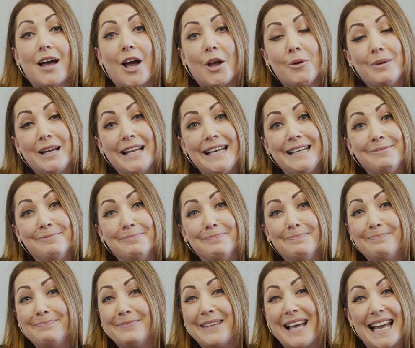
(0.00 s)
Only
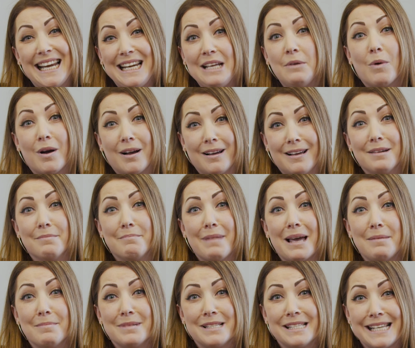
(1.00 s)
anyone can
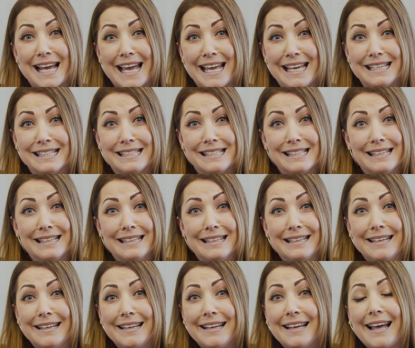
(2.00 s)
make mistakes.
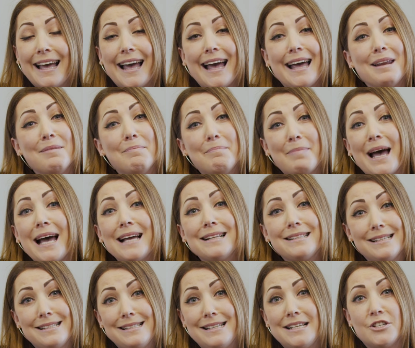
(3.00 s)
And a bad
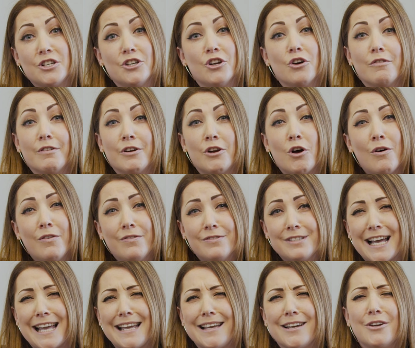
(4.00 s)
decision or an off
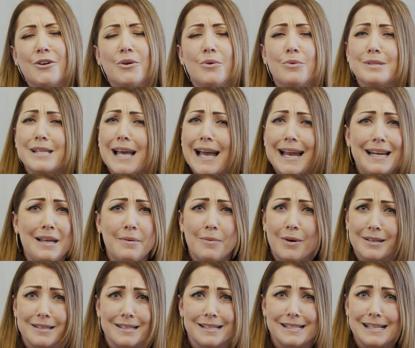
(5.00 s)
day can cause
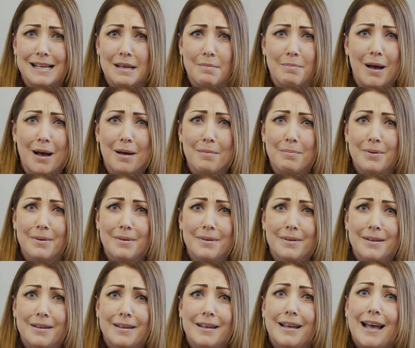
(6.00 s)
anyone to slip up.
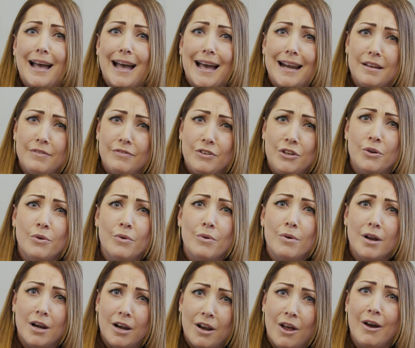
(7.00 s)
And if
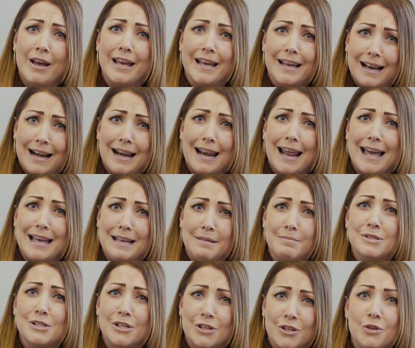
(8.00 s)
your client
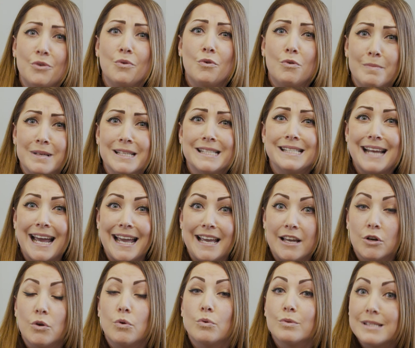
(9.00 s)
claims that your
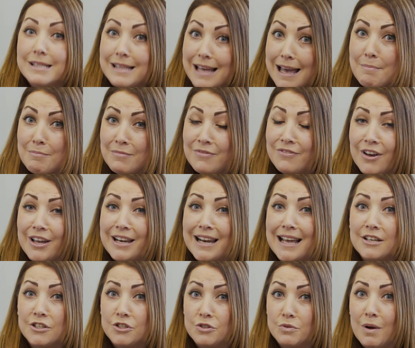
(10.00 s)
mistake caused them
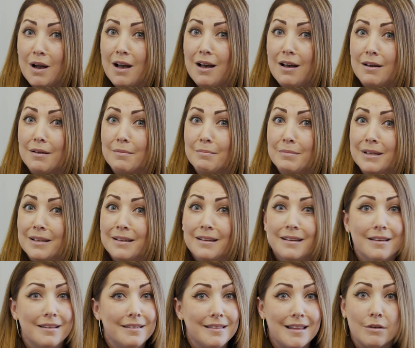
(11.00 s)
financial harm,
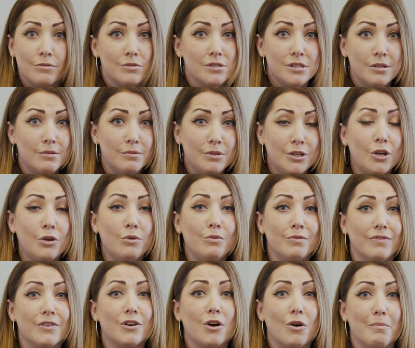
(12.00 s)
they'll sue
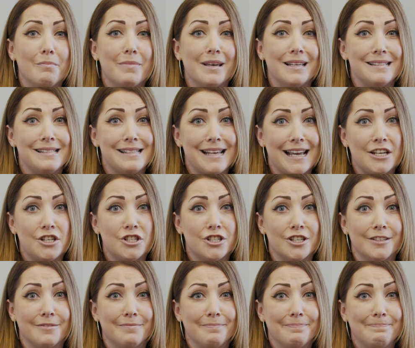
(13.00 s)
you for
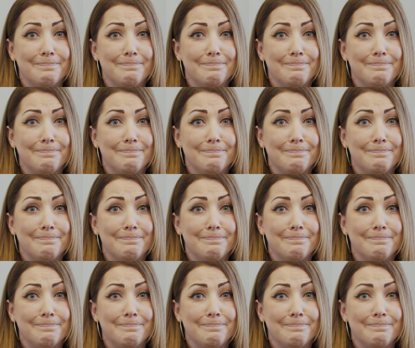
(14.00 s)
compensation.